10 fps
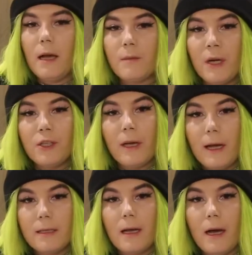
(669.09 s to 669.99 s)
As much
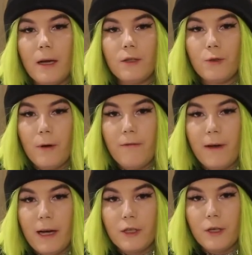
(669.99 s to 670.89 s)
as I enjoy
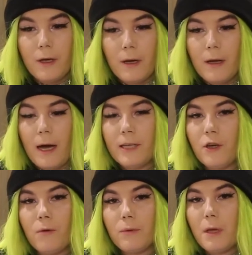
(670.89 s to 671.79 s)
fashion, I
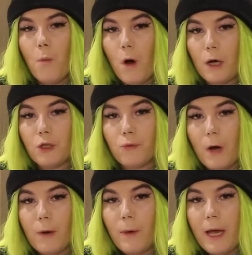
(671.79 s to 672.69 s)
don't really watch
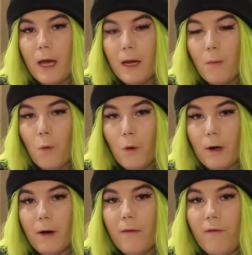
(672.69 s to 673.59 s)
runway
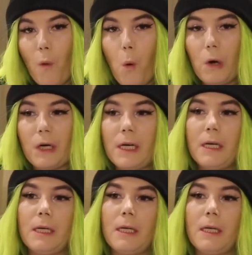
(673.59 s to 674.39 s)
anymore for